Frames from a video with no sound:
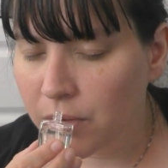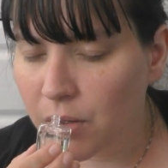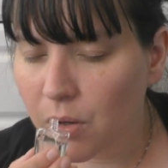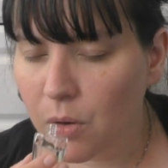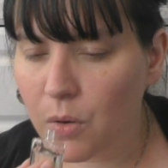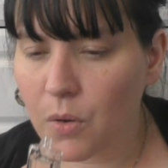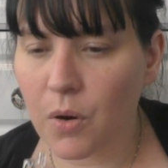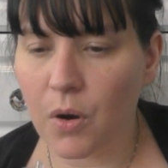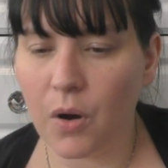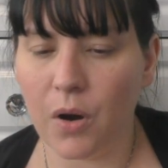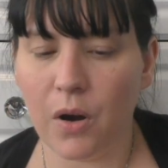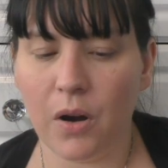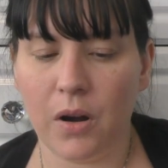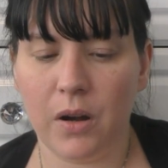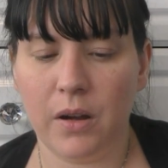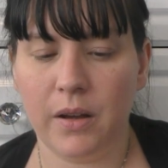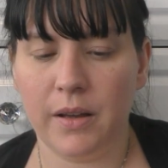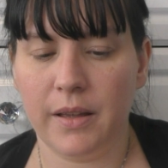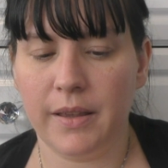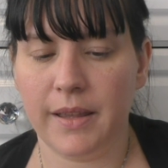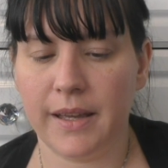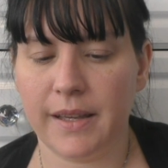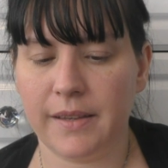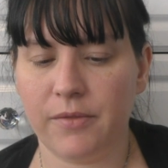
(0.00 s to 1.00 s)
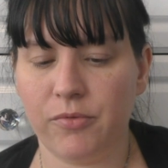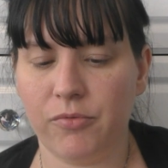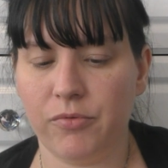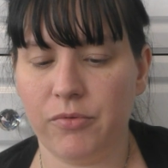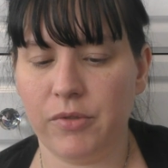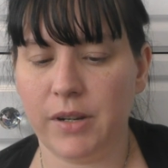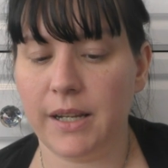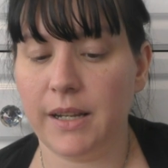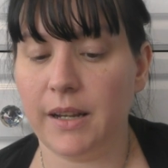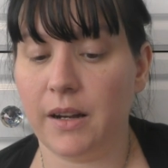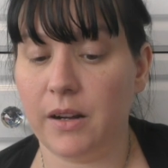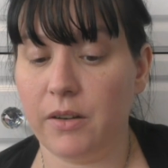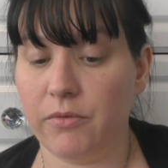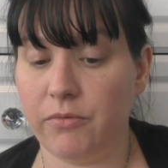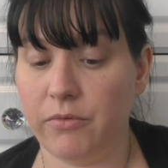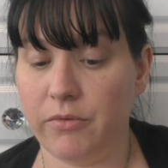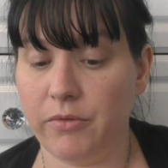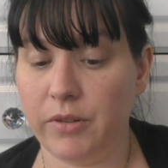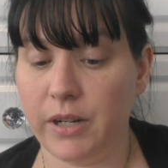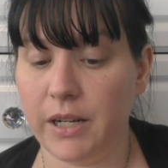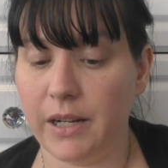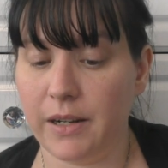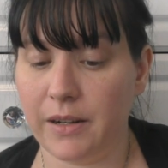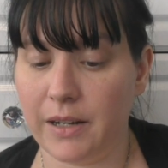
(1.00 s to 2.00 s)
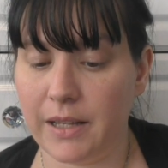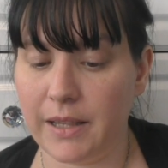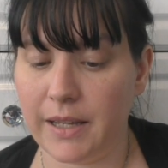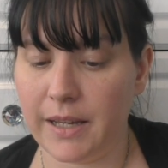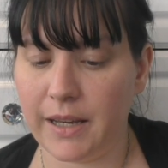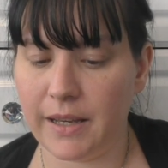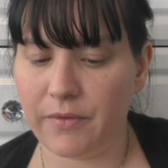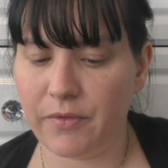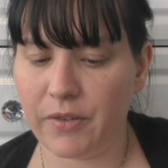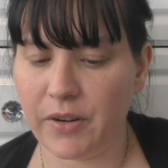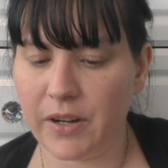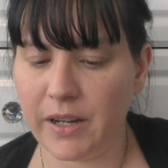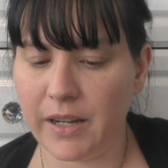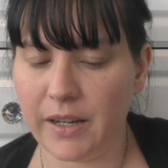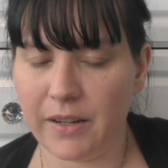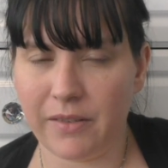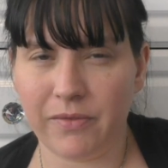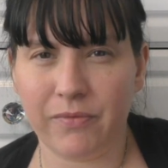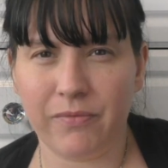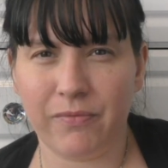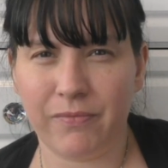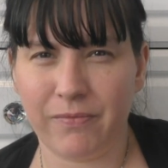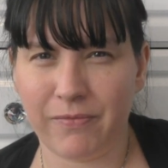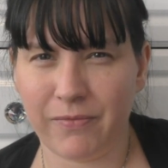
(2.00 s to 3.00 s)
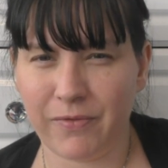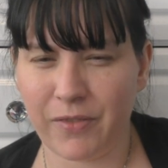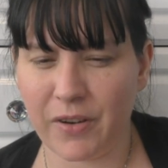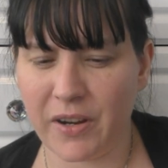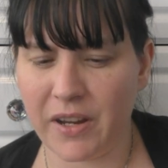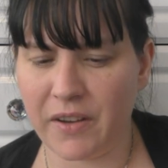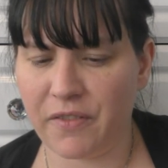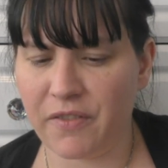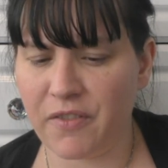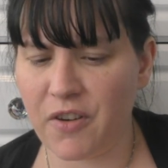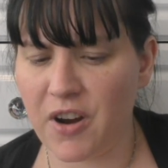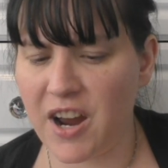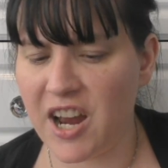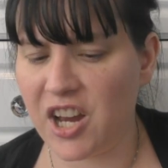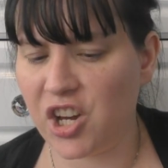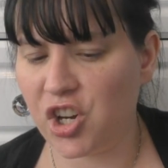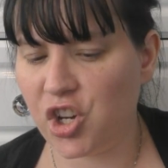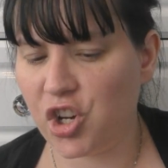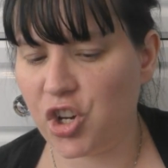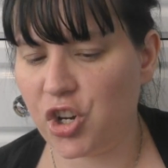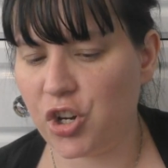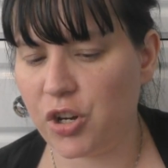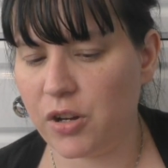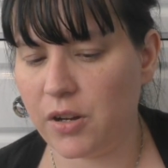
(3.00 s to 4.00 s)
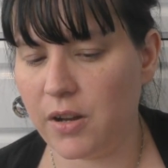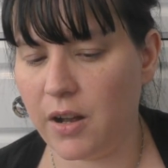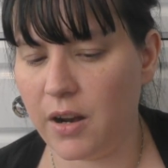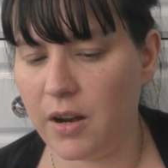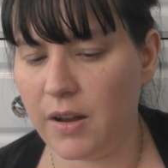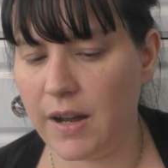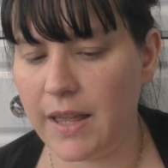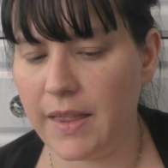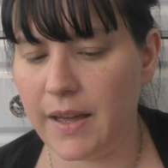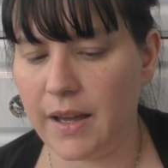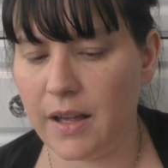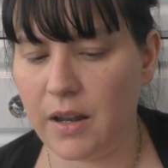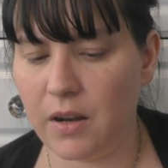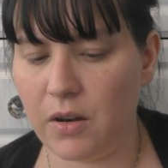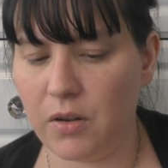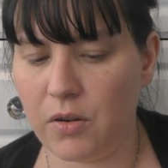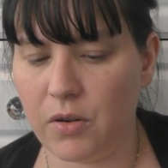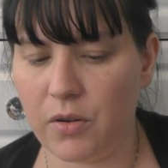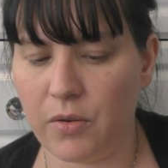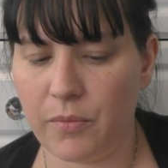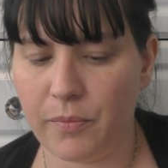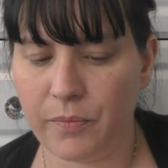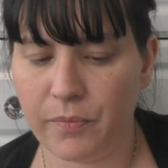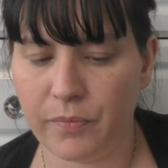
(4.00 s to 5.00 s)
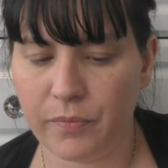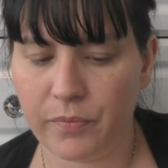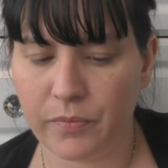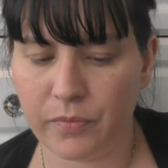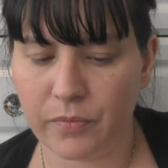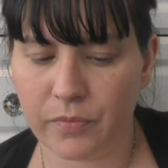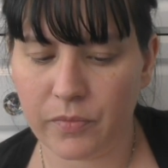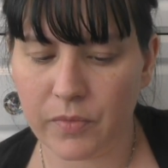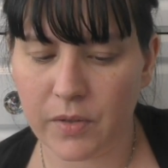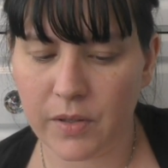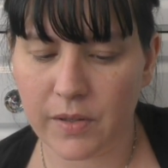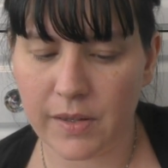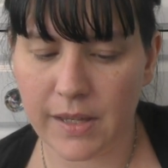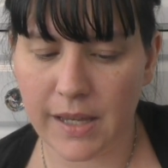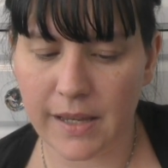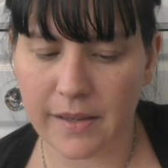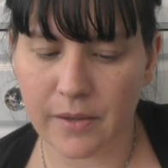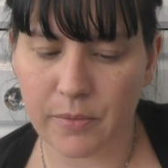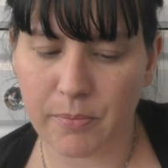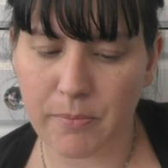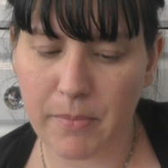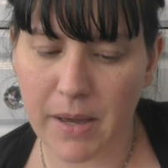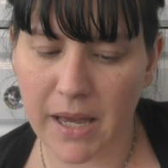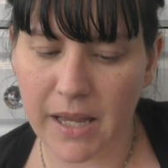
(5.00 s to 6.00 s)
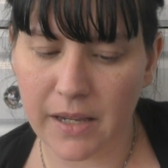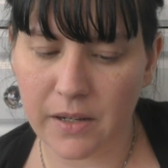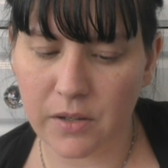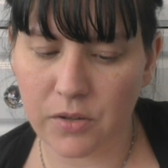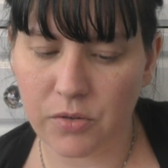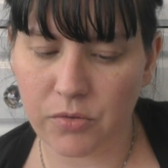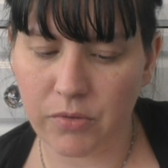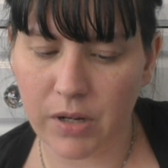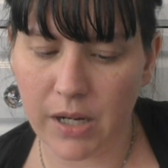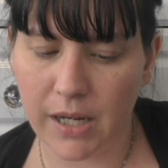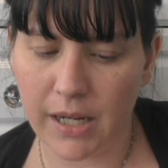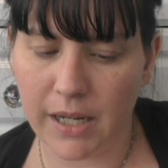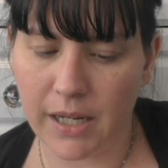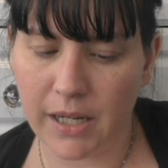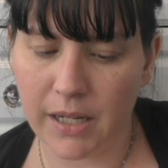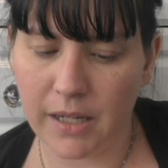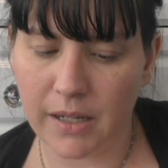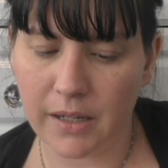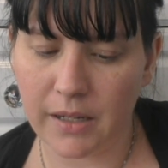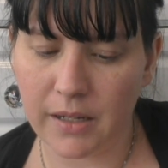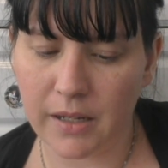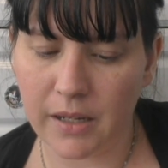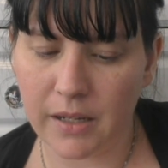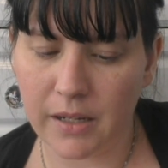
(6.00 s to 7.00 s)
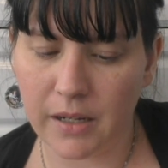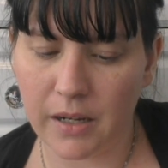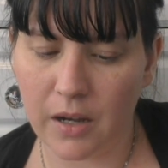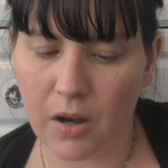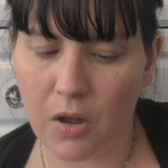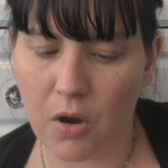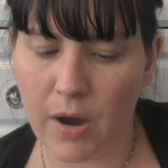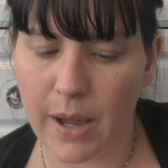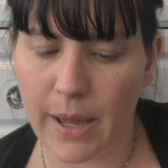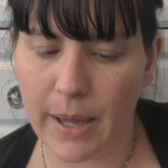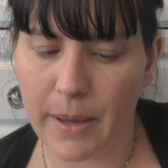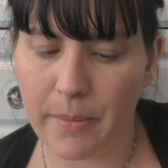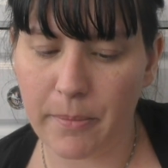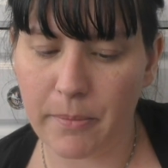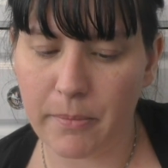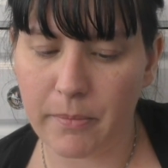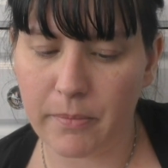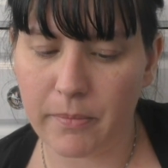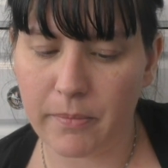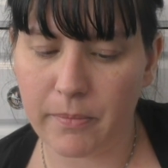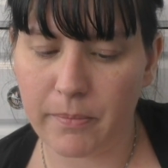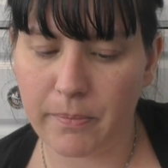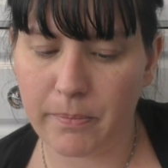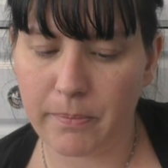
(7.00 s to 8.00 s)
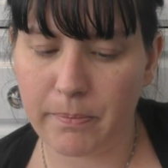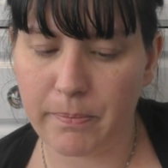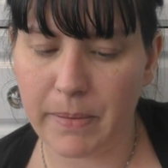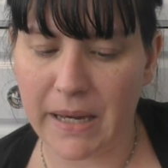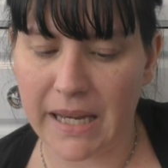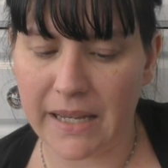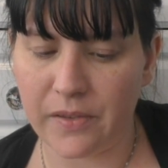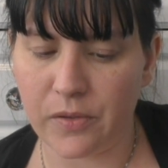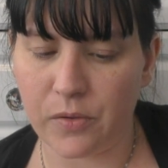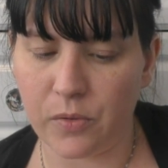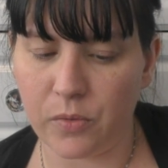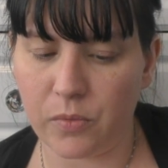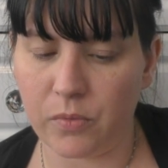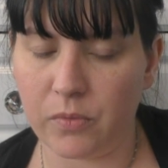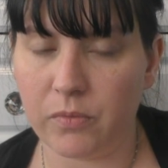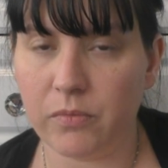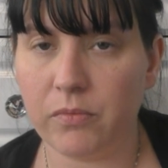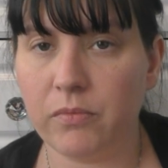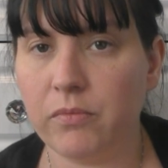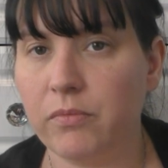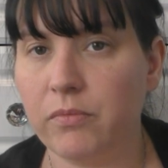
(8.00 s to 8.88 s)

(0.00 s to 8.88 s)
oh, that's really, I really like that. Very, very fresh. I like that a lot. So that's mandarin and lime basil.